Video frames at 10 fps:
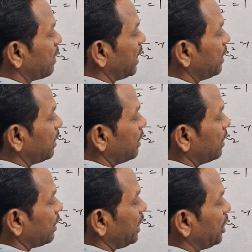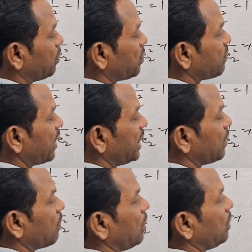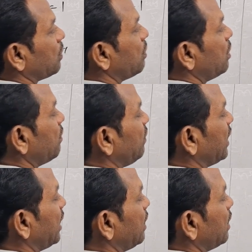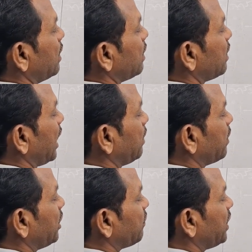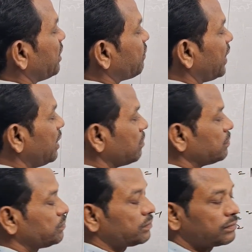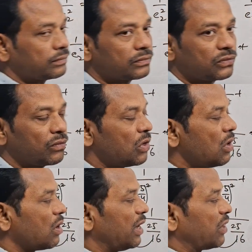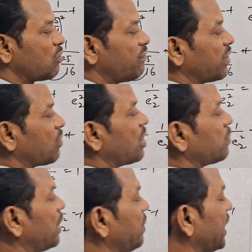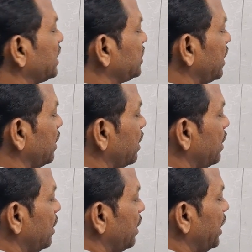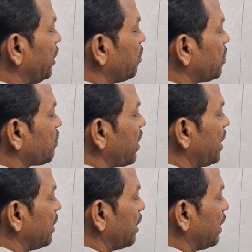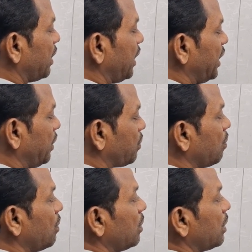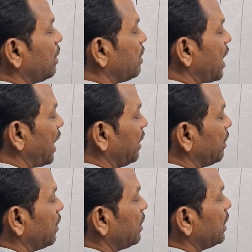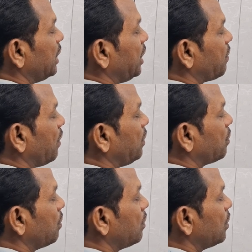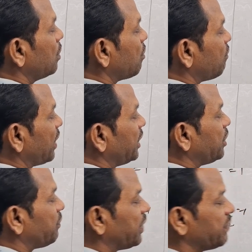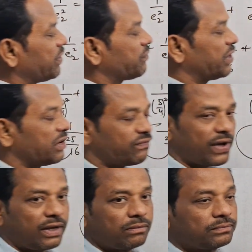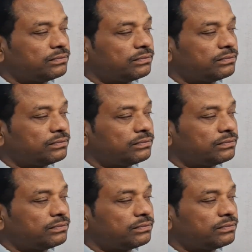by E2 square equal to, we'll get 9 by 25. Let us go for cross multiplication. E2 square into 9 equal to 1 into 25.